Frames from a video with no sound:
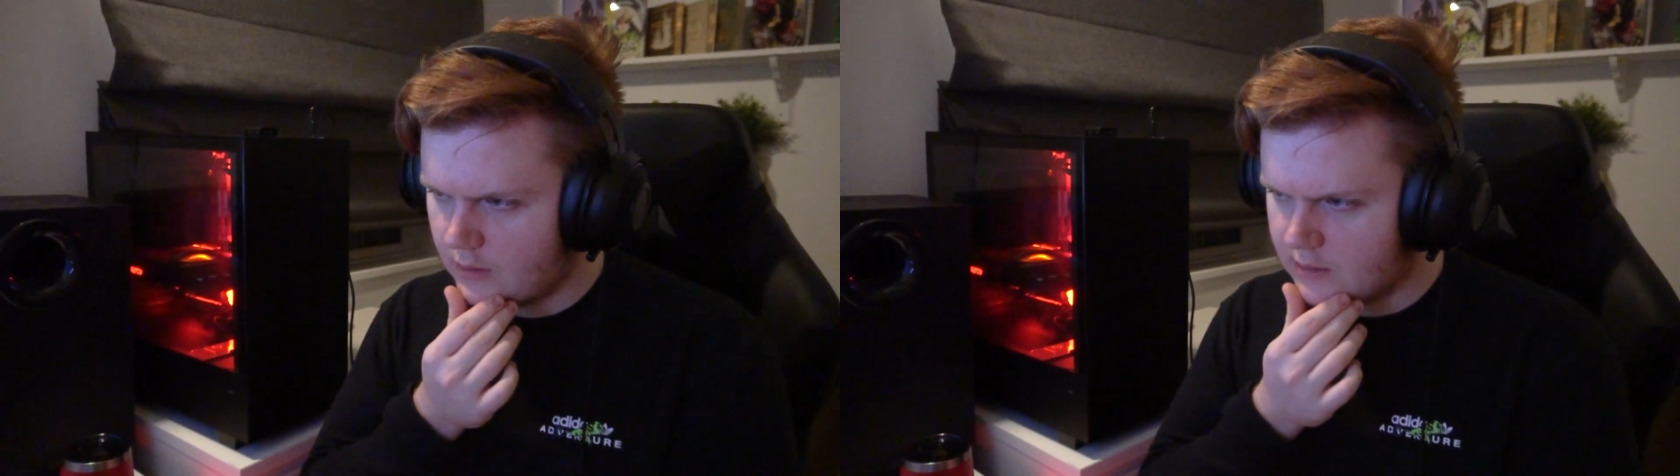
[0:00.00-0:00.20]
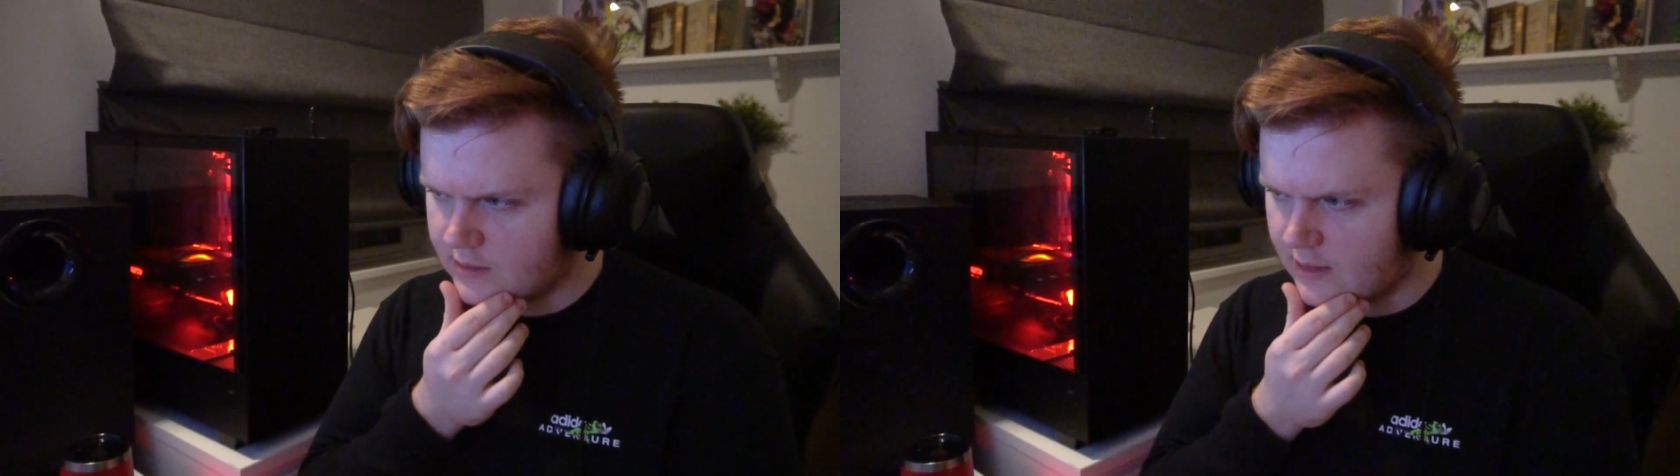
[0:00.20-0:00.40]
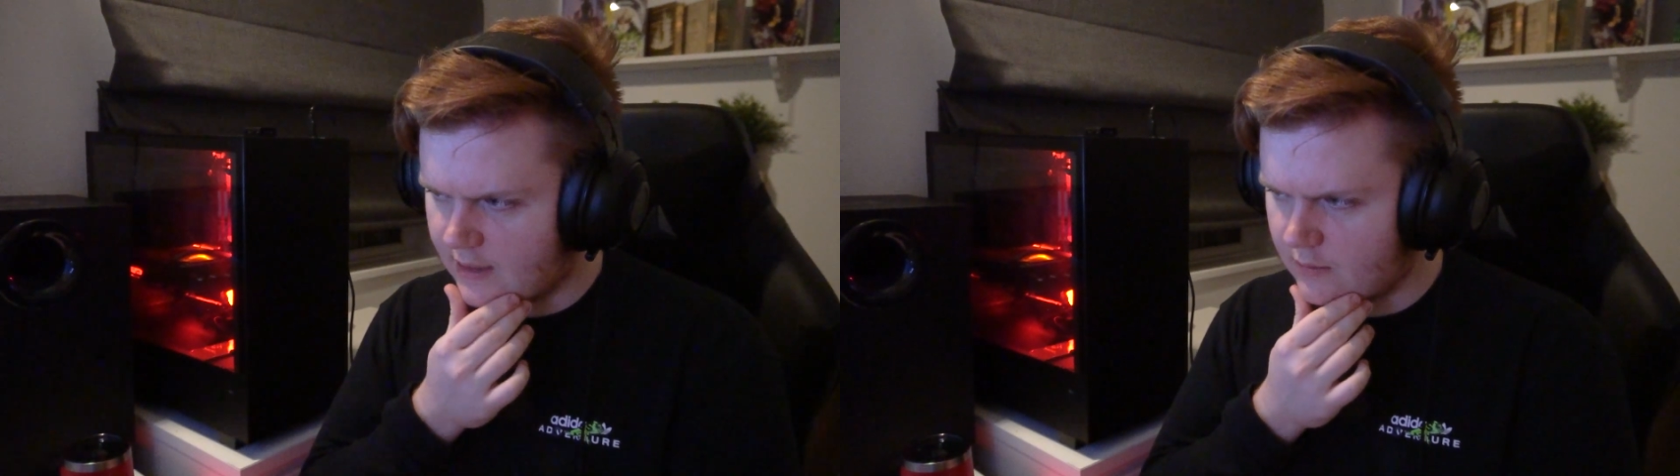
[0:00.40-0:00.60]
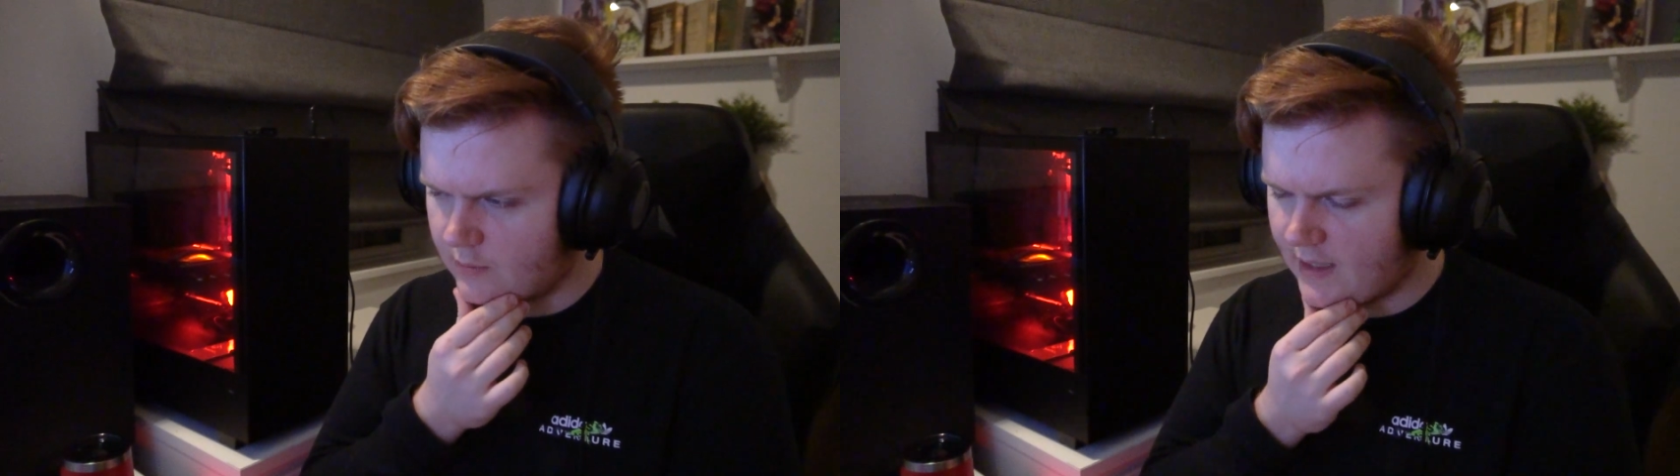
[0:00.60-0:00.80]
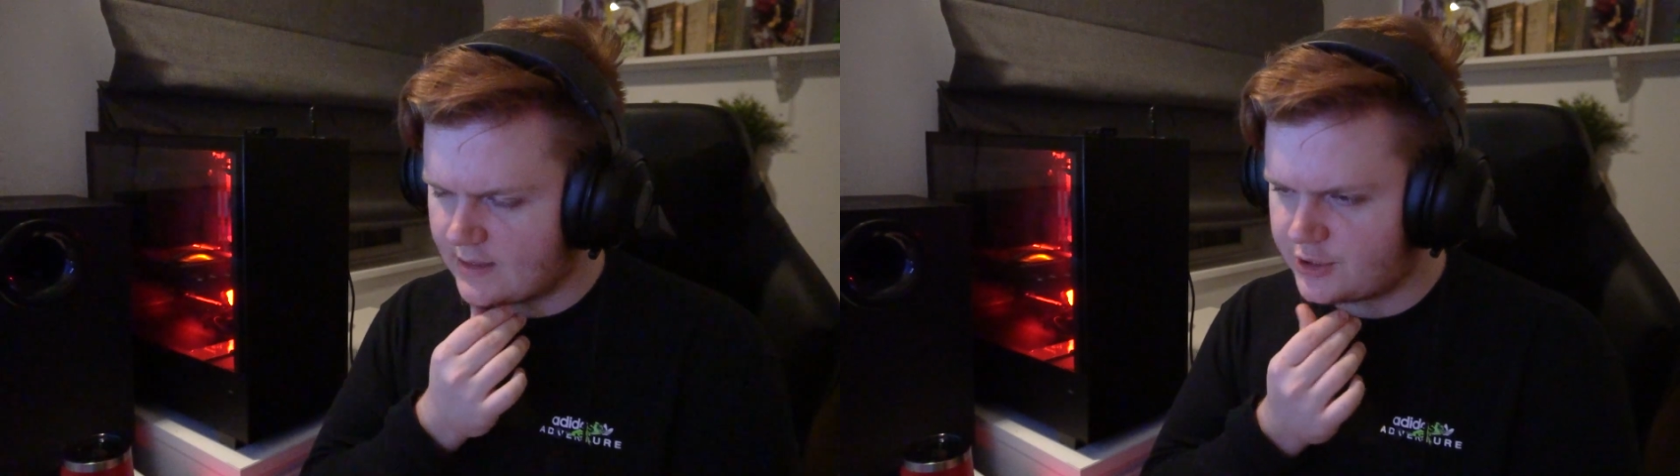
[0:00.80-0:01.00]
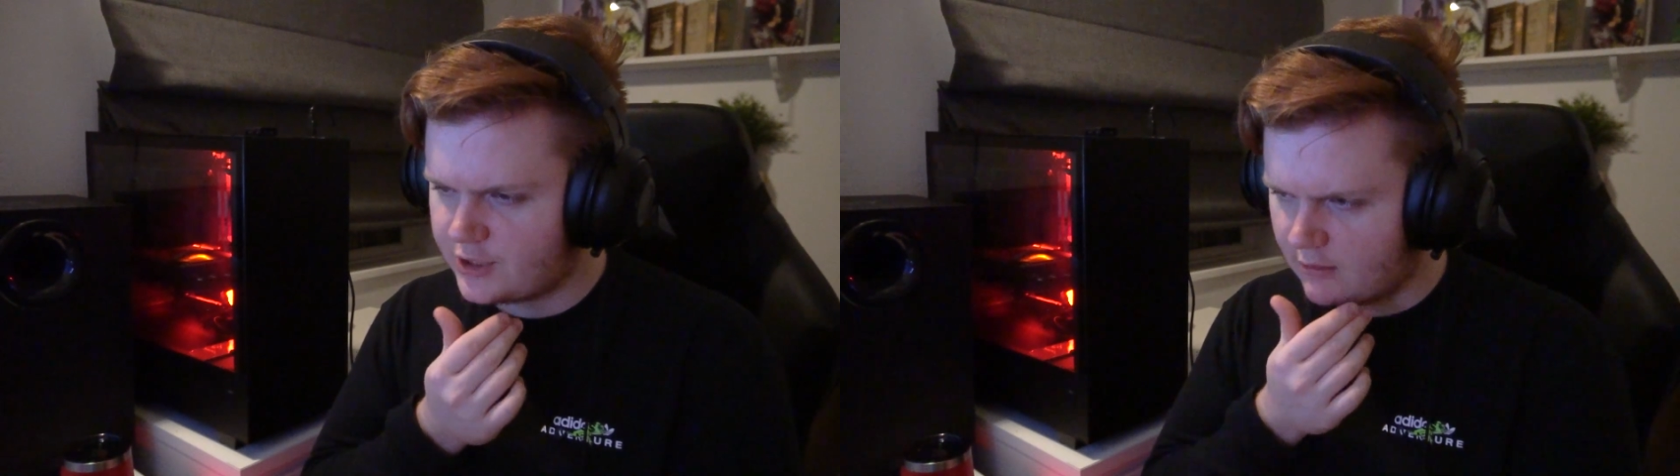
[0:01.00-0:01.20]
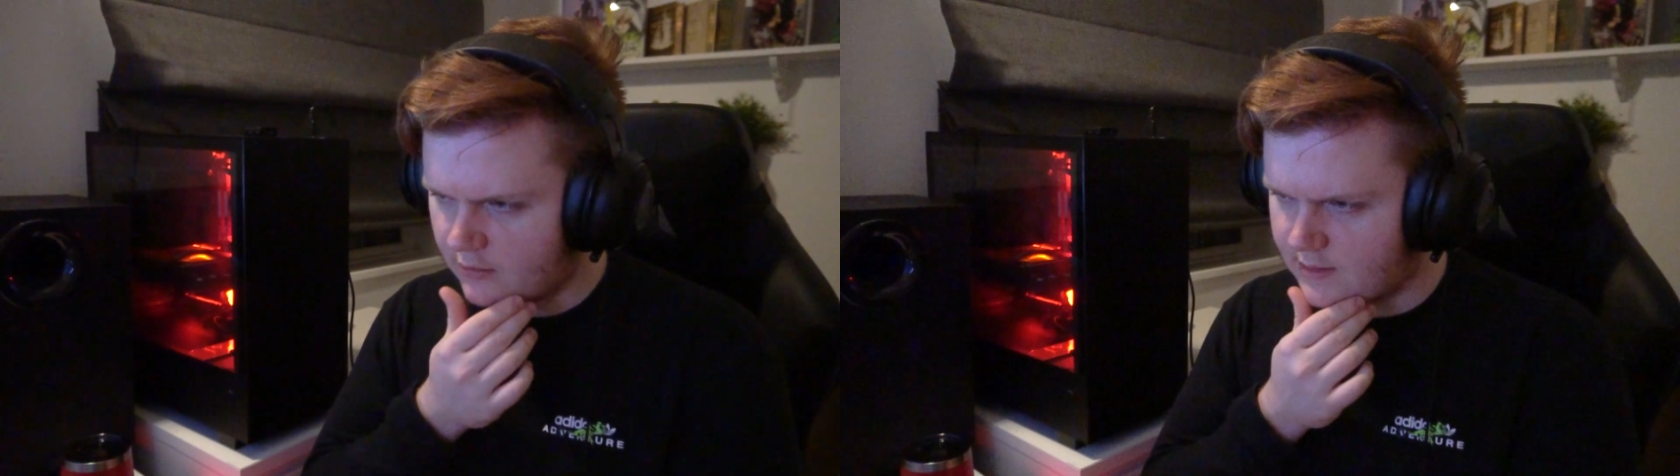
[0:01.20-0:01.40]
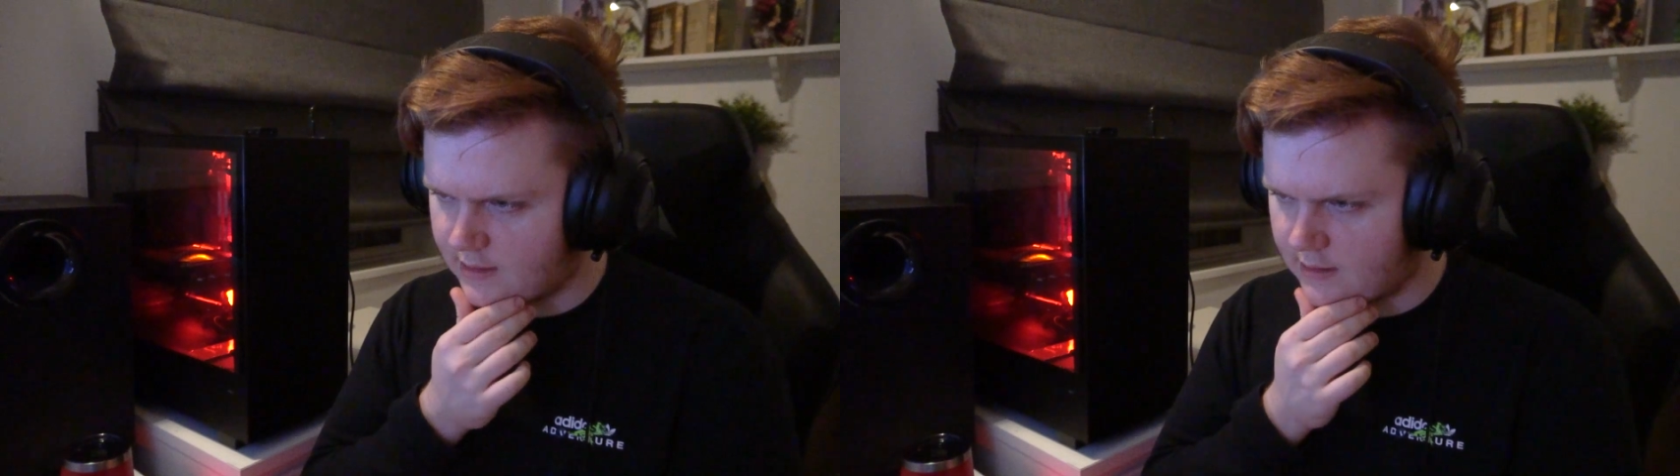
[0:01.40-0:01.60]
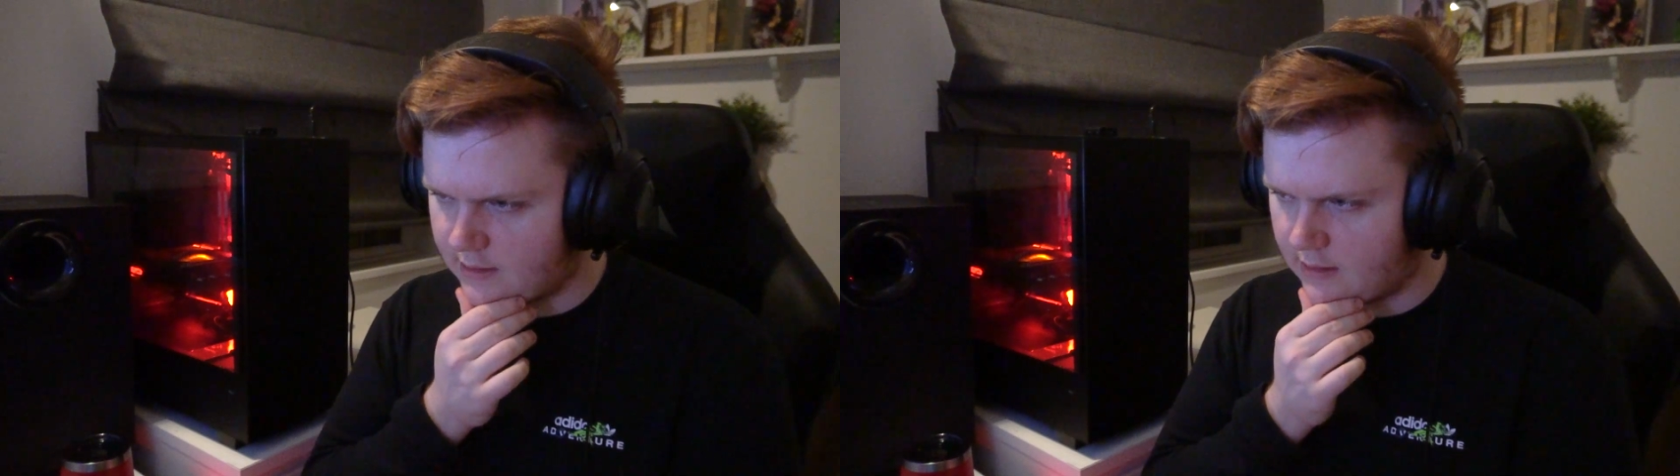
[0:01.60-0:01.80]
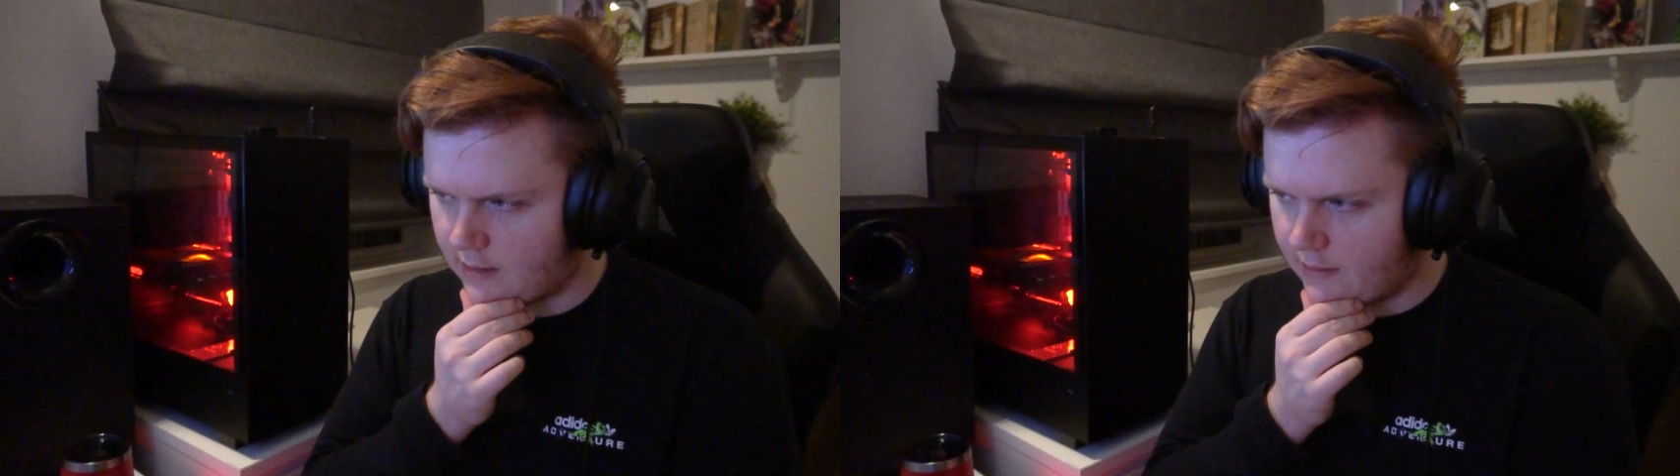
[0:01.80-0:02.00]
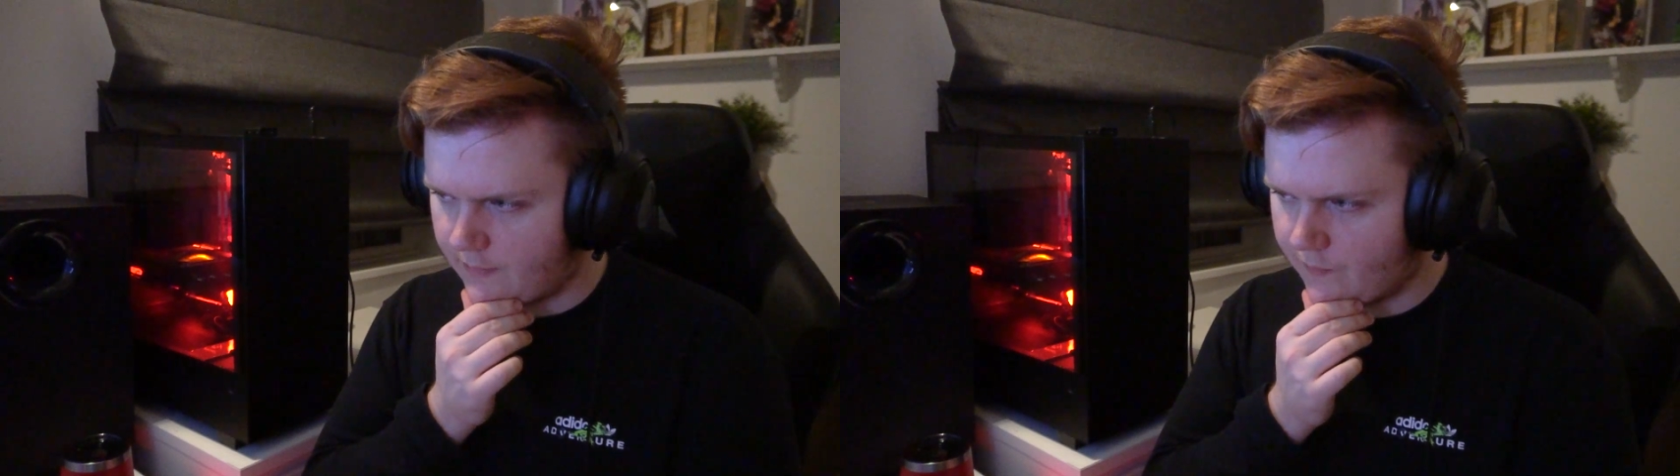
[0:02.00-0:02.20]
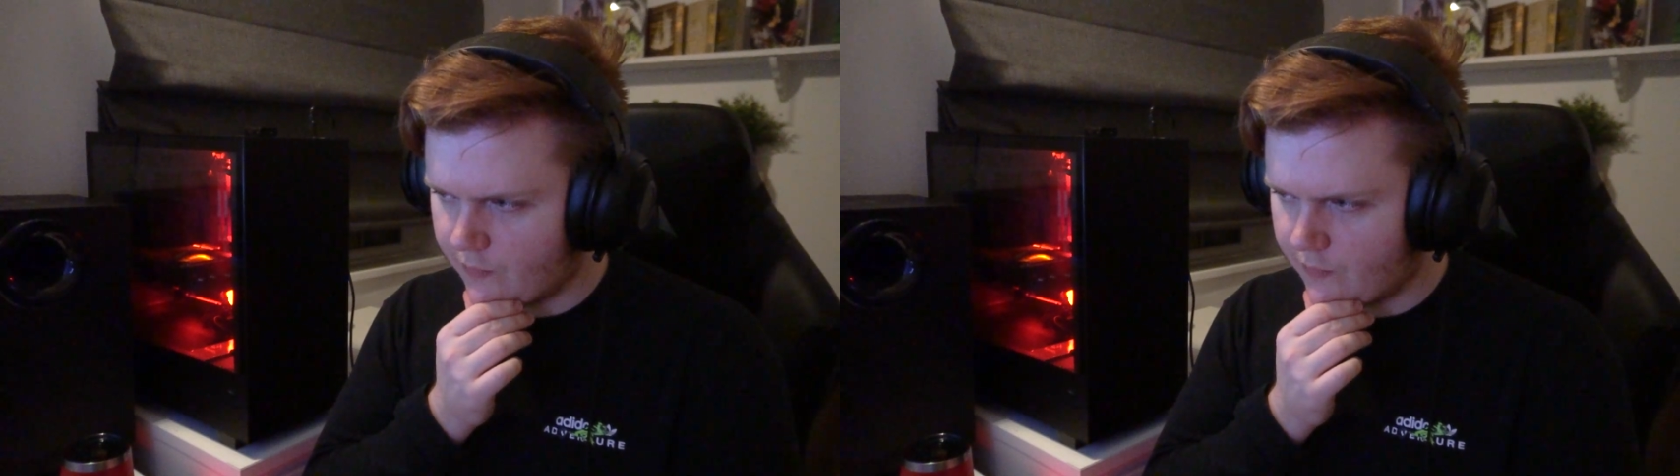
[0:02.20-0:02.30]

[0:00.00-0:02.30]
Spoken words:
So that we had a Geraldine in there.